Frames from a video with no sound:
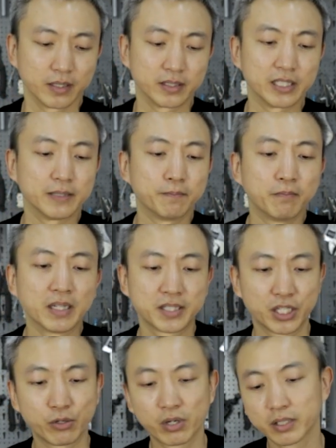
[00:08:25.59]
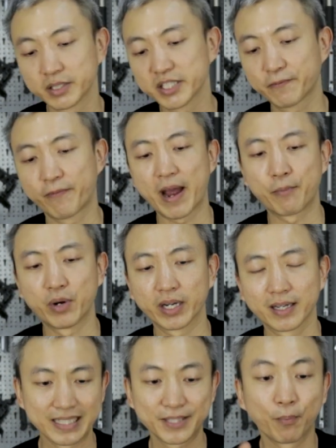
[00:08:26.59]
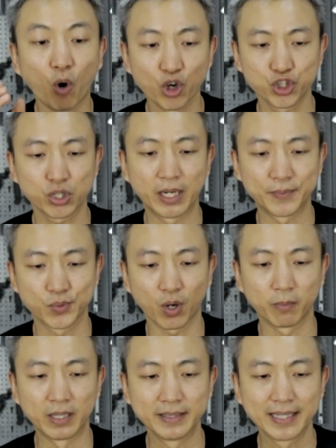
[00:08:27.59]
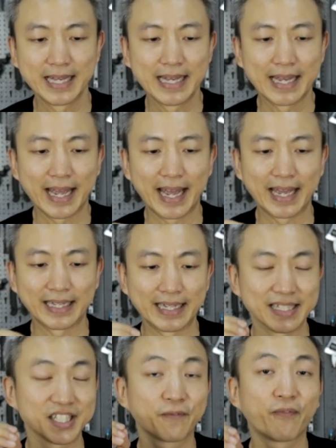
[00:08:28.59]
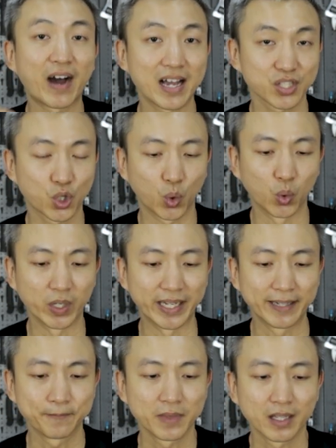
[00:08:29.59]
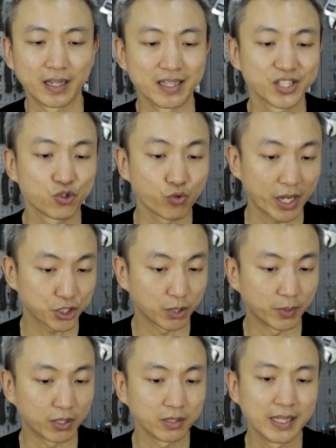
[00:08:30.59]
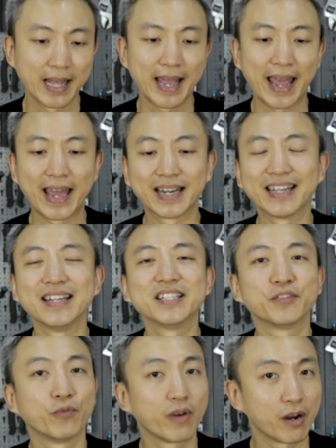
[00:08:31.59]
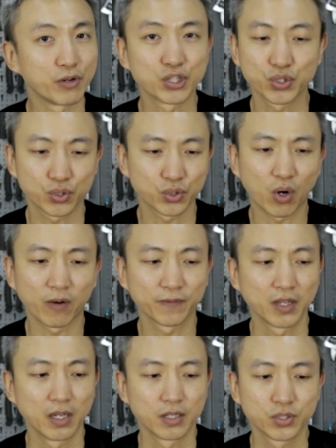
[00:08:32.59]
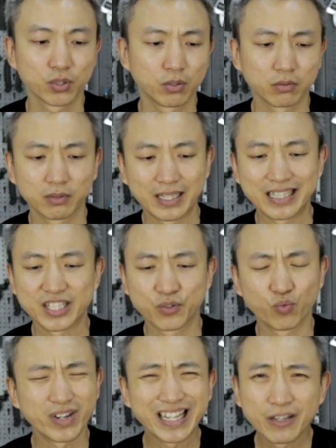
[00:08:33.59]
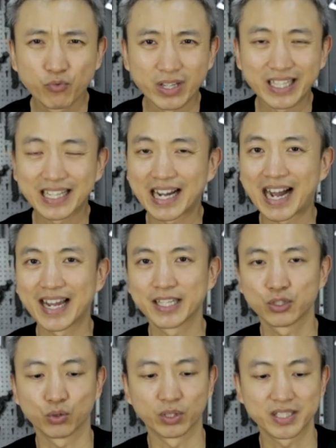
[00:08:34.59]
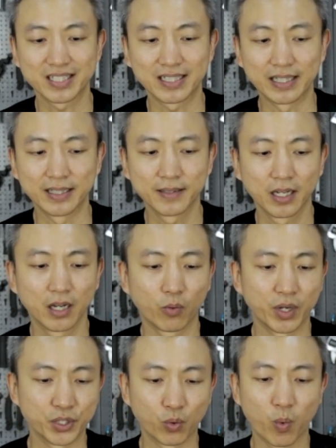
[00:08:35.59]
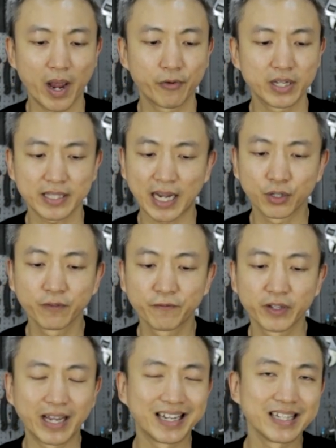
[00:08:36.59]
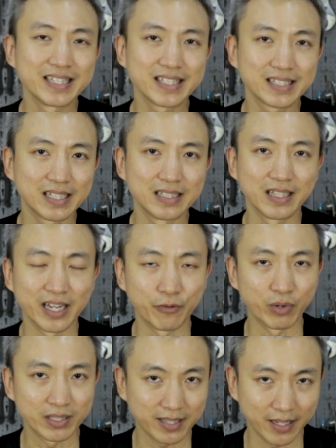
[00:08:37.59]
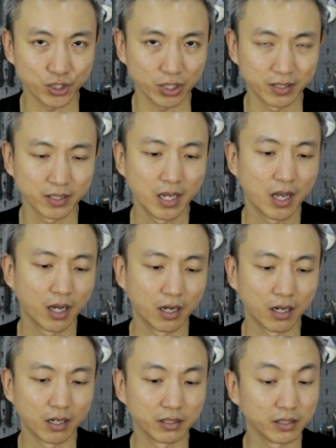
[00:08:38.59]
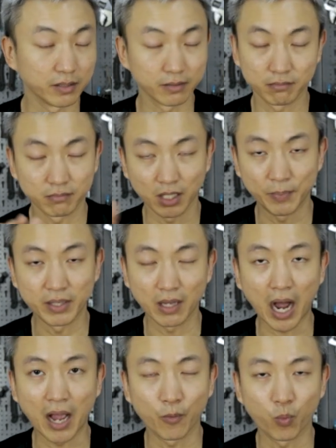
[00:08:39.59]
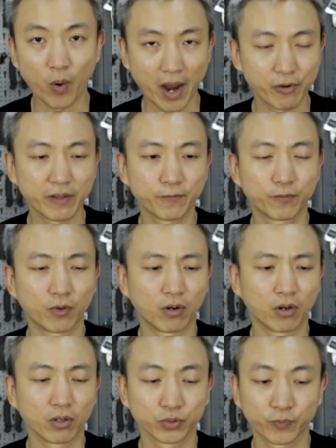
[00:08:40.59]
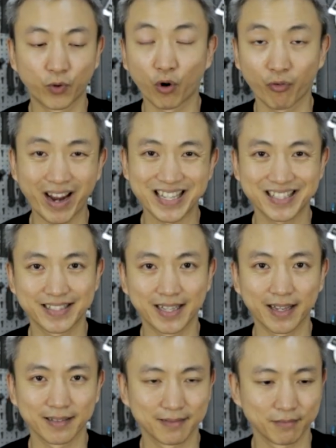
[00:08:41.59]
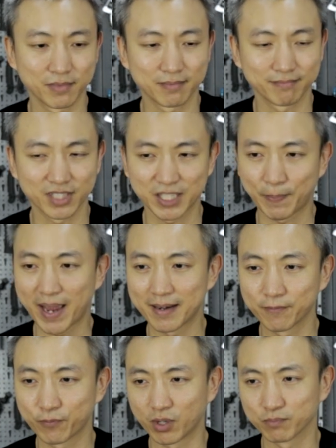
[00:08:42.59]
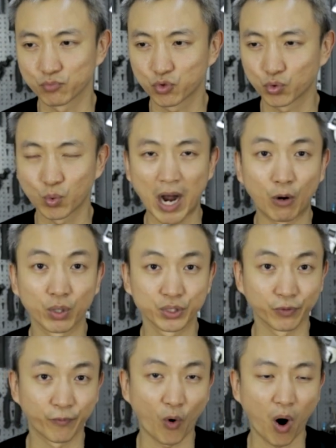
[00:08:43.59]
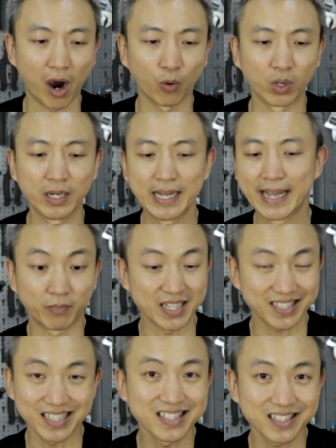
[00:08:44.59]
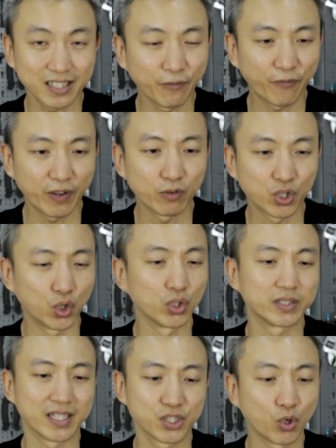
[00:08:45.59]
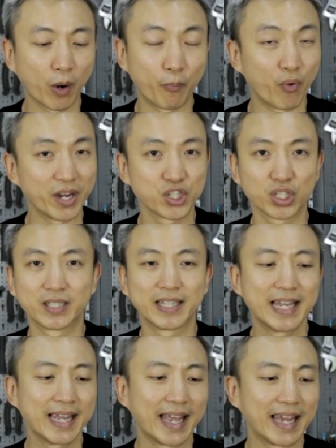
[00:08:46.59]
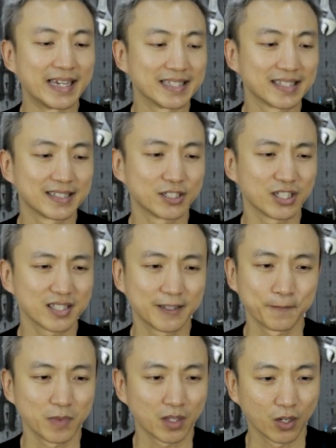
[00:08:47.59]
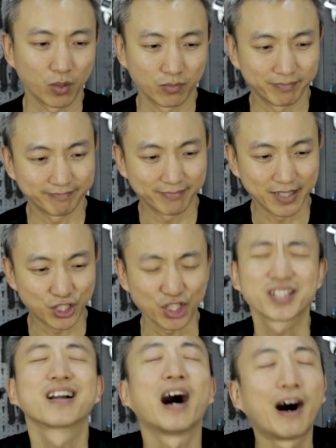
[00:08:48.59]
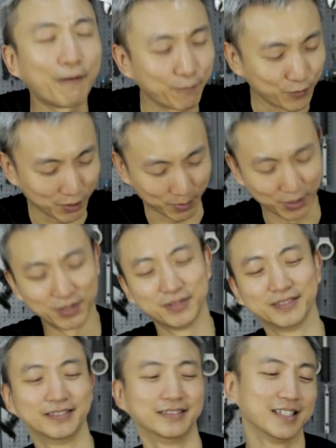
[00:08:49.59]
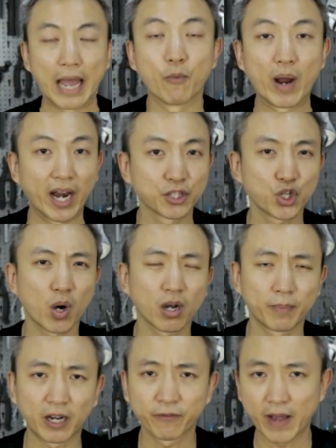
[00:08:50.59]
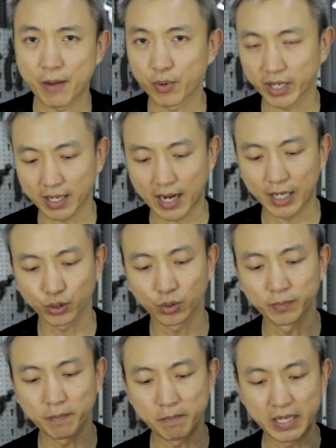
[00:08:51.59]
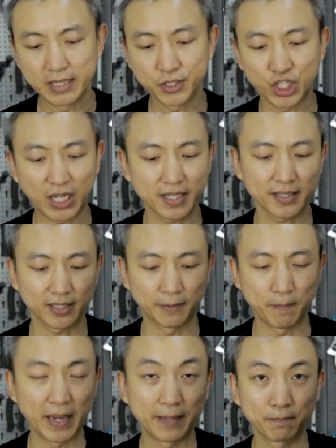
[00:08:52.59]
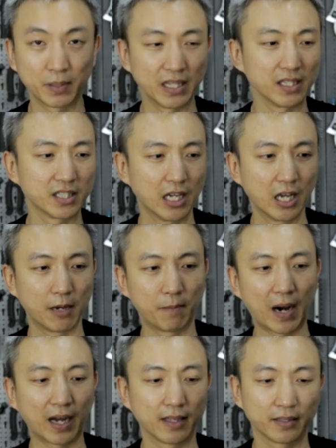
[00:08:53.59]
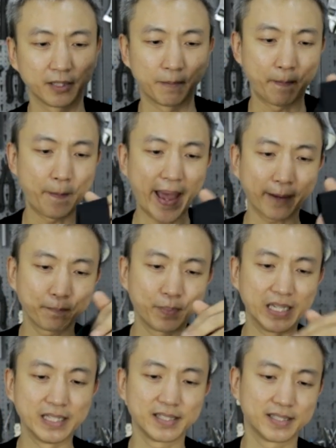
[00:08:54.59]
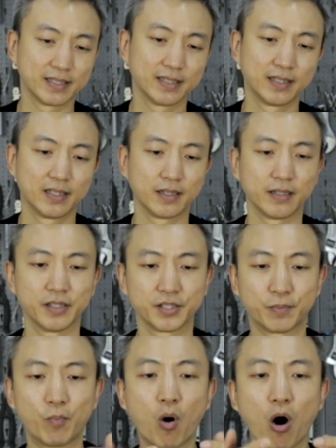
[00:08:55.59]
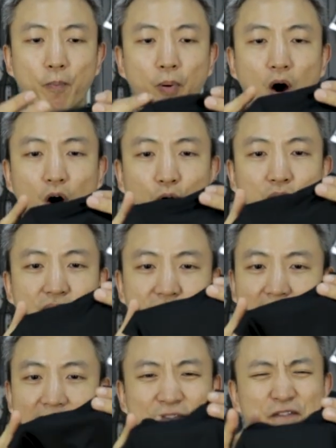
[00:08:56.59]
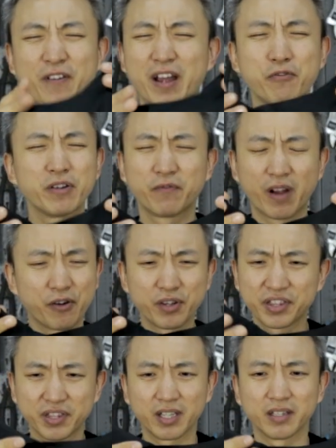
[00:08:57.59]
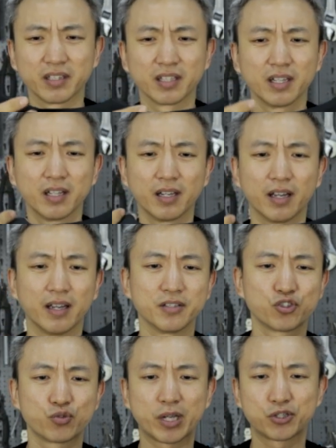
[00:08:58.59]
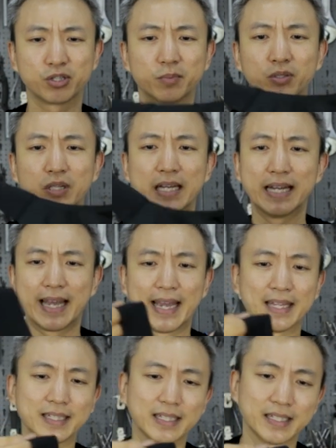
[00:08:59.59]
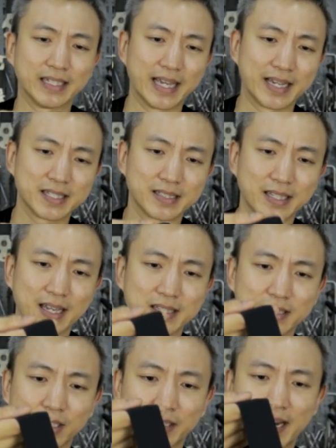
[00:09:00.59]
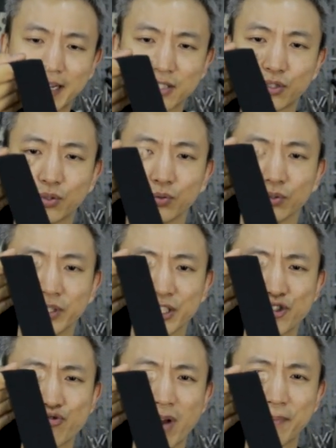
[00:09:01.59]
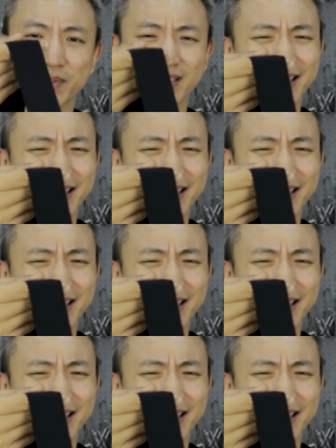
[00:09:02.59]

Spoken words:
The material, this fabric, is moisture absorbent and is fast cooling, it's stretchable, and it's very soft. So it is really kind to the skin when you wear it. I don't feel any skin irritation. I mean, I wear it for rides that span from 2 hours to 4 hours. My skin still feels good, there's no abrasion, and it's just comfortable. And when I talk about fabric, I don't mean just the main piece, but the back piece is more porous and very thin and stretchable. And it extends, connects to the straps.